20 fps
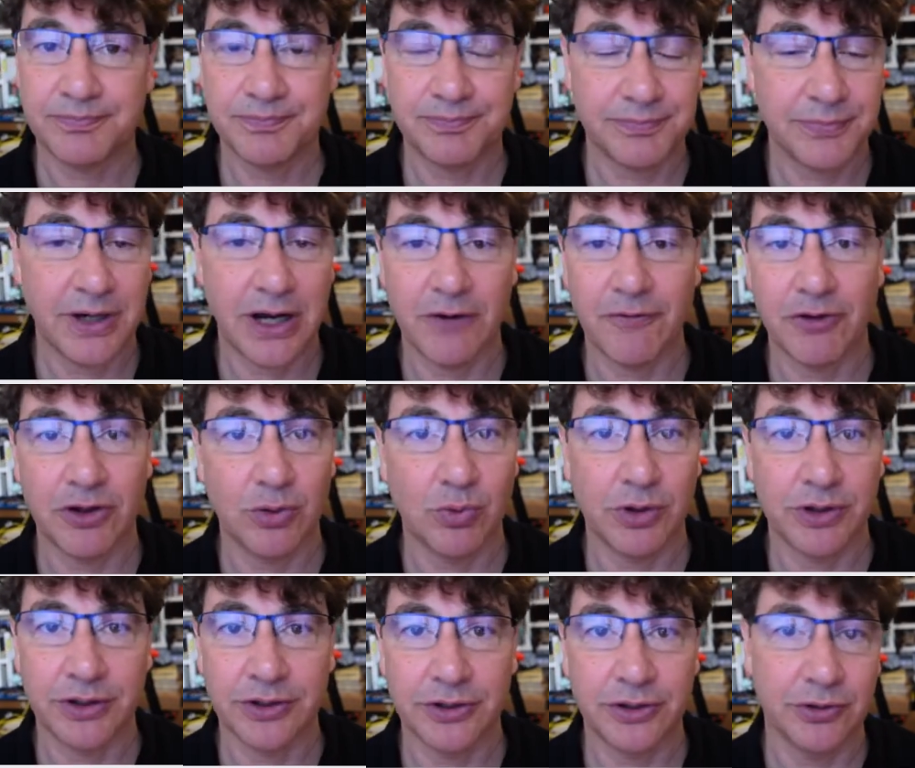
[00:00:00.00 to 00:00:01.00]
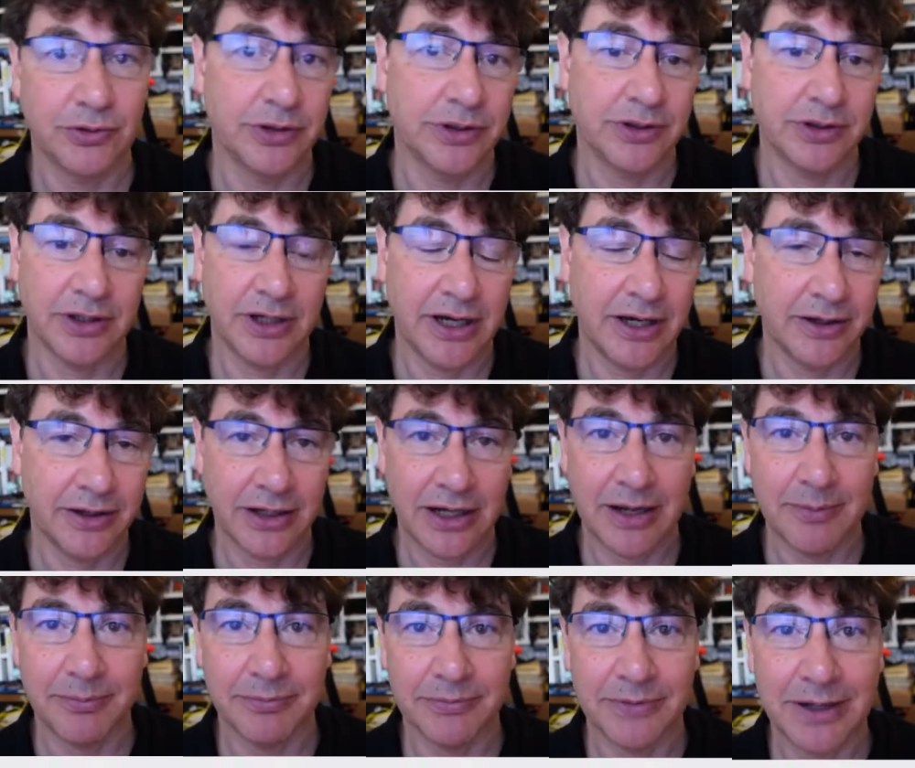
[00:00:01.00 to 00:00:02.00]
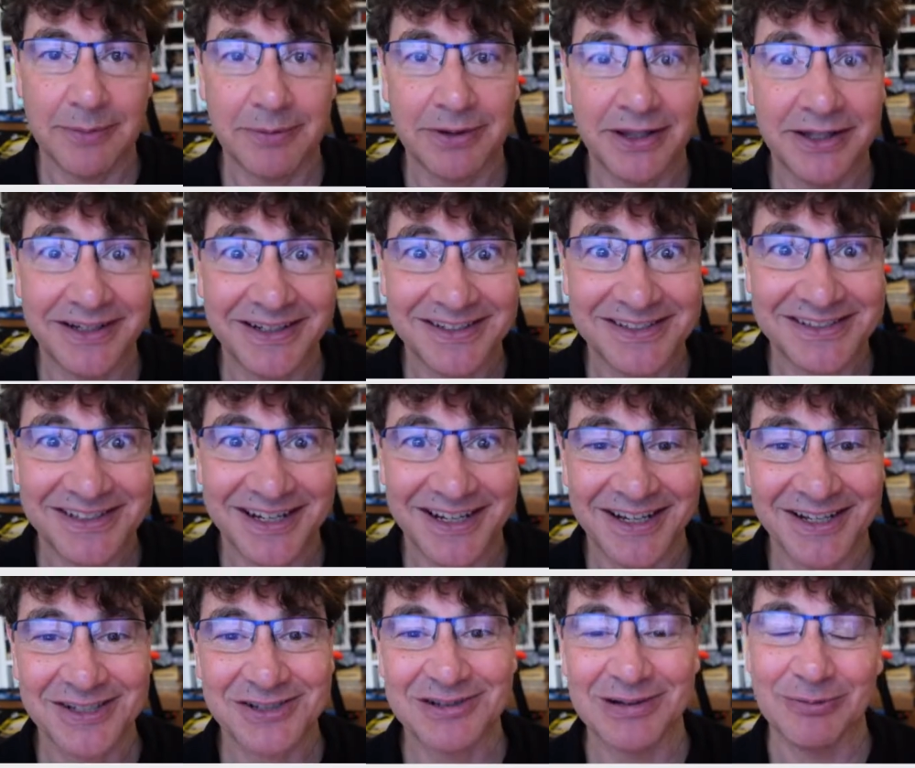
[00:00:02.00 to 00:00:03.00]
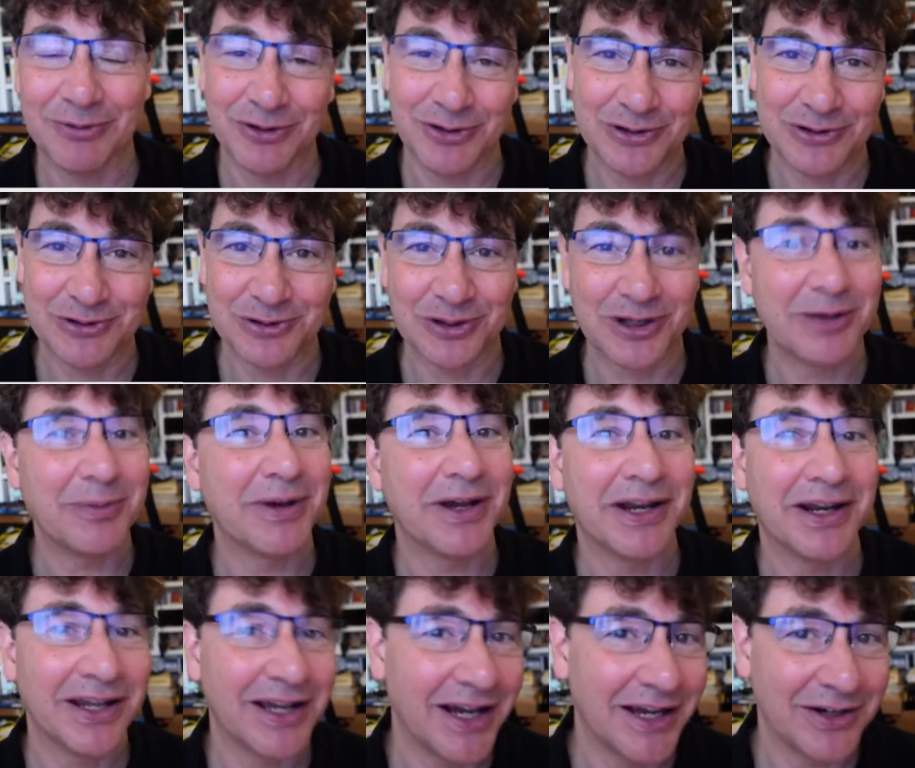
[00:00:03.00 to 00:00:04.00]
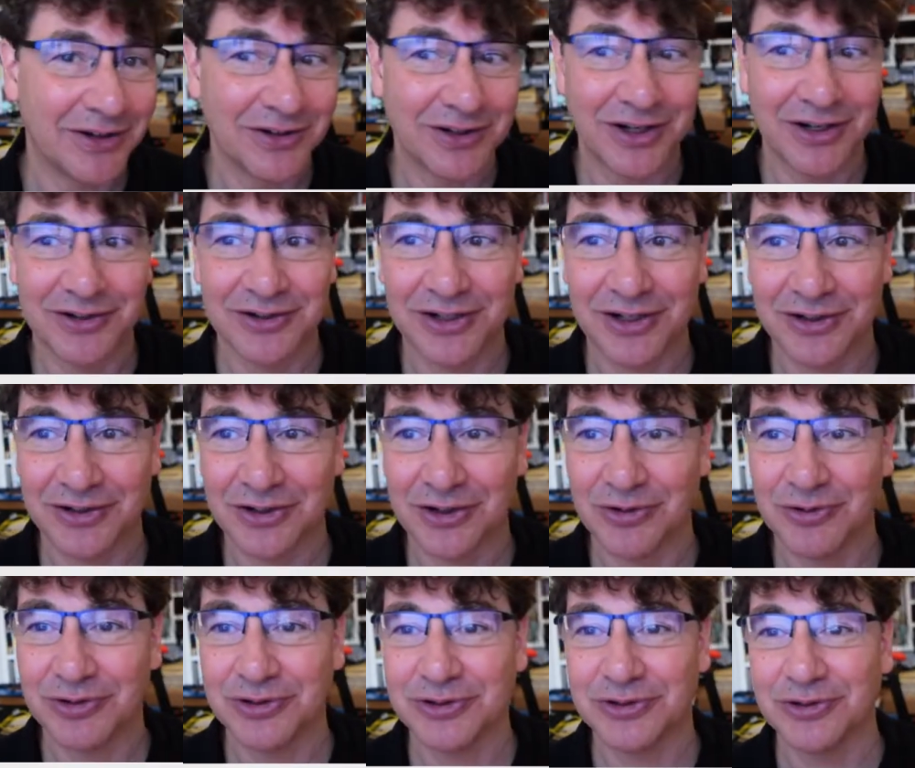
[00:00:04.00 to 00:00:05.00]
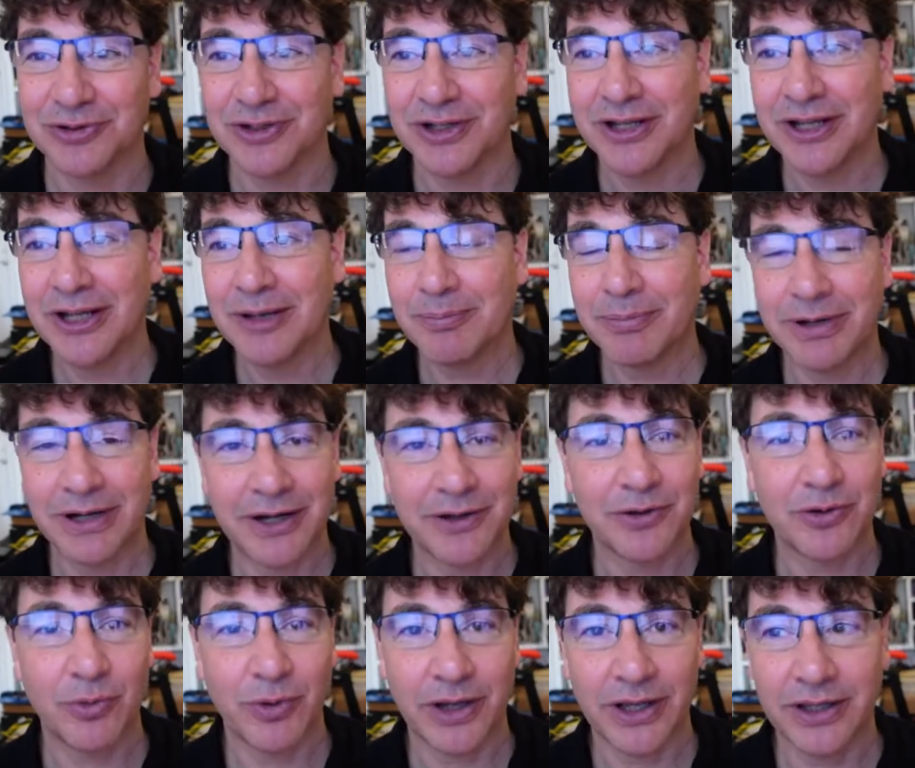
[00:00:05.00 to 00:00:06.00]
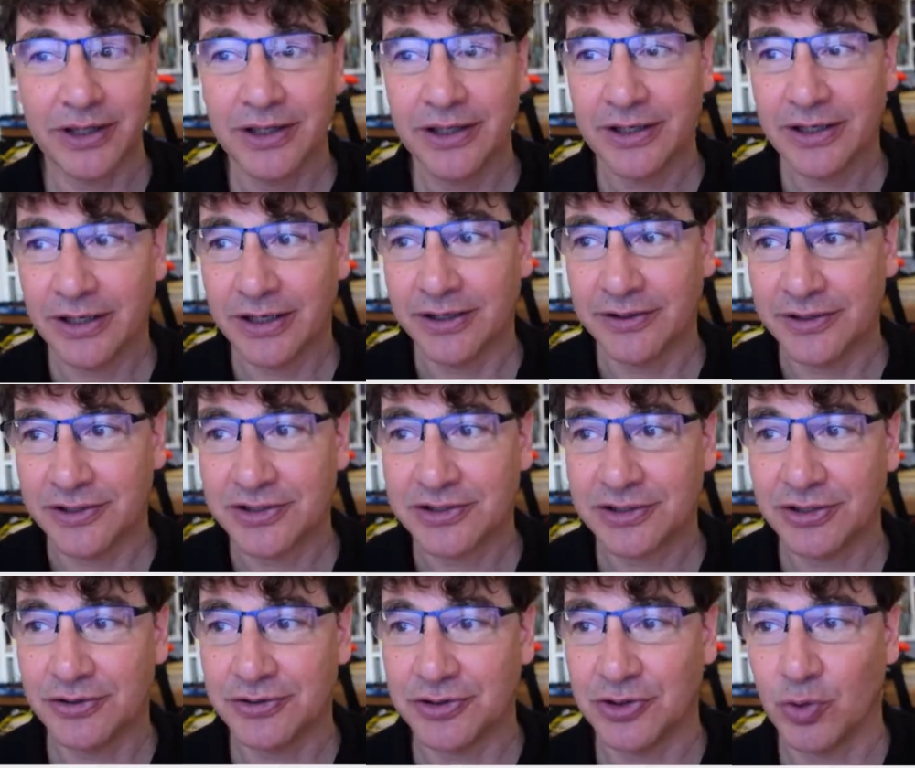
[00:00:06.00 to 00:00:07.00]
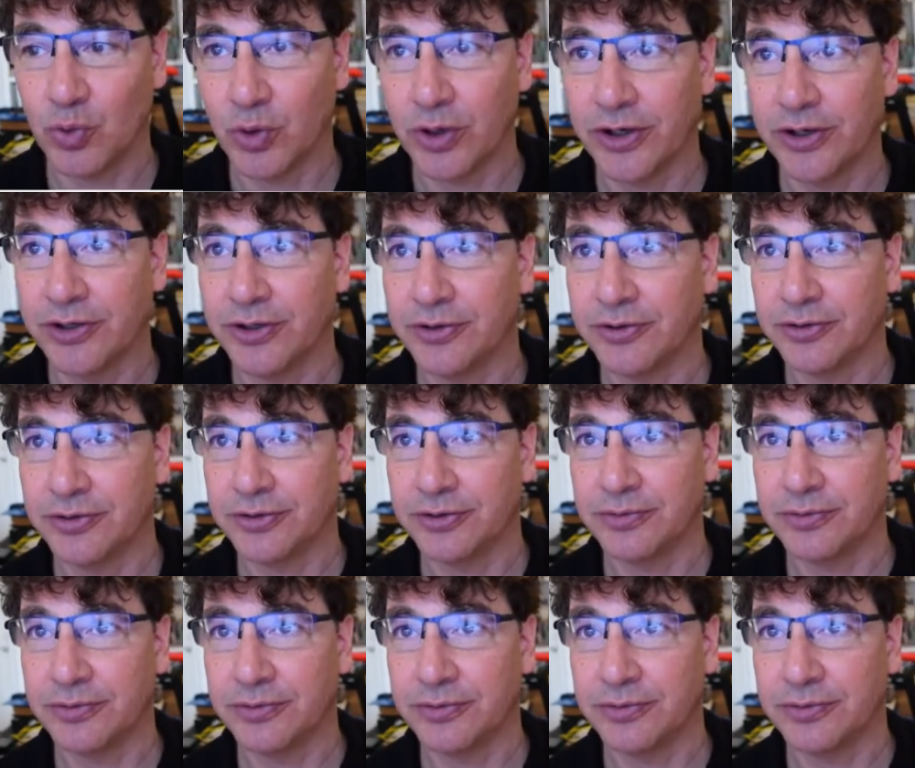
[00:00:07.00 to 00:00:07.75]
however you want to do it. I'm a Linux guy, so I'm going to use the command line and go into it. But either way, this tells you where your